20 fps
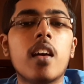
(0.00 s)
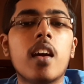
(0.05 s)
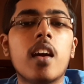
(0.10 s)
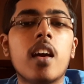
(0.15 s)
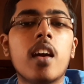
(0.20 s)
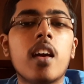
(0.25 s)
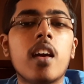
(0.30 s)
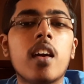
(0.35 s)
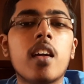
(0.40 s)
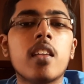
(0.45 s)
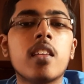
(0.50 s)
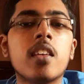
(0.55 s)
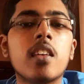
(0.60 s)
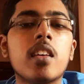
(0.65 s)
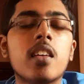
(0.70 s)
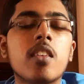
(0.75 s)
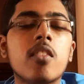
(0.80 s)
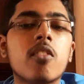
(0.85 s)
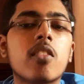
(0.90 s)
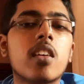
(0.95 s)
And
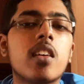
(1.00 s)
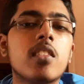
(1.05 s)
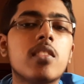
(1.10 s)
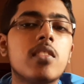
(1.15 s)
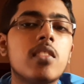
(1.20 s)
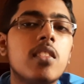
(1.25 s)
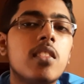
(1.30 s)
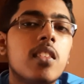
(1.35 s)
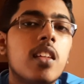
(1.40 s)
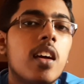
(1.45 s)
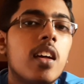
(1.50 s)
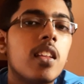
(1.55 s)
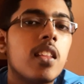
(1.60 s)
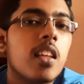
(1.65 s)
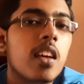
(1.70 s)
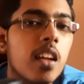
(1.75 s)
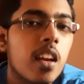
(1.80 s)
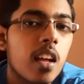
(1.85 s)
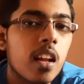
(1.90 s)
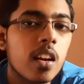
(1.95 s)
here you can see
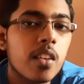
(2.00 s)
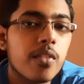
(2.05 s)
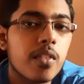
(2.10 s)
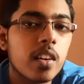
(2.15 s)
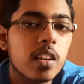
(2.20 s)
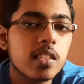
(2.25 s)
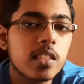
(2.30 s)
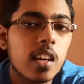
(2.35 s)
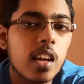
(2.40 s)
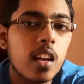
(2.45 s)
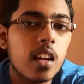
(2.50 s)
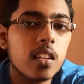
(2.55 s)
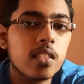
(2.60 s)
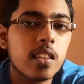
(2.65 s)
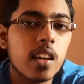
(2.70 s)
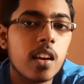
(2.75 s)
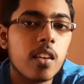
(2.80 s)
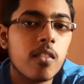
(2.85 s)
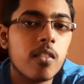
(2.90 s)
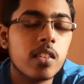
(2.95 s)
that there are different channels,
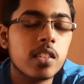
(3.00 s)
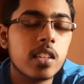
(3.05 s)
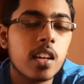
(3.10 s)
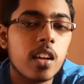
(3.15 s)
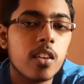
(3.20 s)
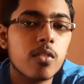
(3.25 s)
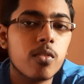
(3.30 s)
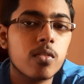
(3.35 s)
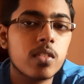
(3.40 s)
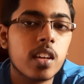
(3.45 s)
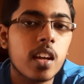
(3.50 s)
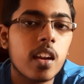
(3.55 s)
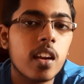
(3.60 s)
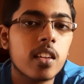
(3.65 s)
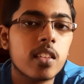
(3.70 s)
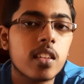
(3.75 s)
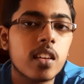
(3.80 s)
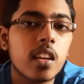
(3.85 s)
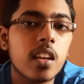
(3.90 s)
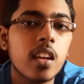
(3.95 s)
channel 1, channel 2,
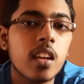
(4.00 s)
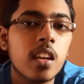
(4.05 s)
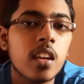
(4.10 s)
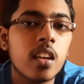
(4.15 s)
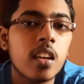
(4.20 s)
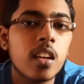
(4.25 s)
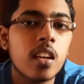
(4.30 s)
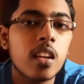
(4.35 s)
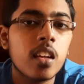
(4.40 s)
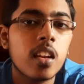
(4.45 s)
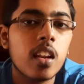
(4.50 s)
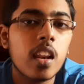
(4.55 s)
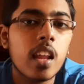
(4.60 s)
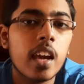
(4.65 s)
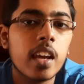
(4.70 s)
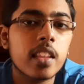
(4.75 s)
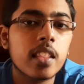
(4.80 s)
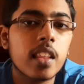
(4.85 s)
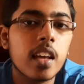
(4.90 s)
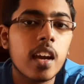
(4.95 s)
channel 3,
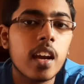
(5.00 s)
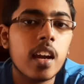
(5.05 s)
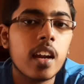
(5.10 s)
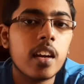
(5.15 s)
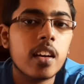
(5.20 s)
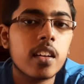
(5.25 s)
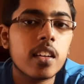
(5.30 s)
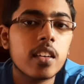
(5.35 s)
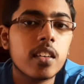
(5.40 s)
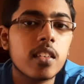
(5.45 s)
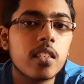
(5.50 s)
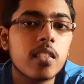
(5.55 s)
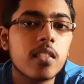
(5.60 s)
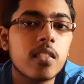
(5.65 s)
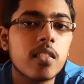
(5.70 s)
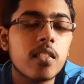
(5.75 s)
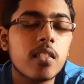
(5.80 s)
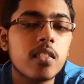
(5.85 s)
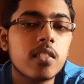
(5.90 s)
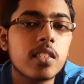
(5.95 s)
like that,
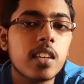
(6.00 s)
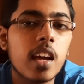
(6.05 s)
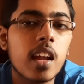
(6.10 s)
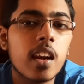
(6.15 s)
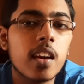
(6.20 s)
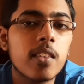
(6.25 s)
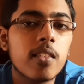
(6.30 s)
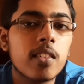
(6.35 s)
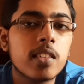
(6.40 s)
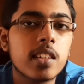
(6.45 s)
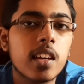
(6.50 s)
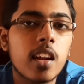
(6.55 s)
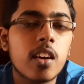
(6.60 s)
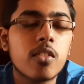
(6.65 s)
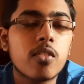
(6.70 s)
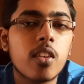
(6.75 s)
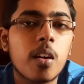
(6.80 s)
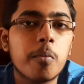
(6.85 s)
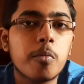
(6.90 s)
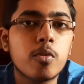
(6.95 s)
channel 1,
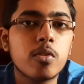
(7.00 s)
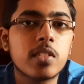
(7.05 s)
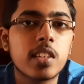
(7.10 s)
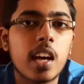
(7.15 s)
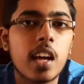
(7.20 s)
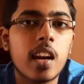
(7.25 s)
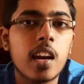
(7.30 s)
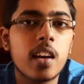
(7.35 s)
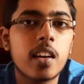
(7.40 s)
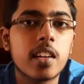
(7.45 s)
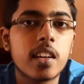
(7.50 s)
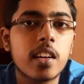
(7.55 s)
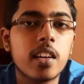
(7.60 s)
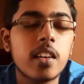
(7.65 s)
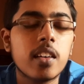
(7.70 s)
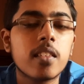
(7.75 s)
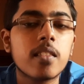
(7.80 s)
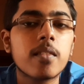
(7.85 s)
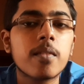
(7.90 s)
channel 2 up to channel 10.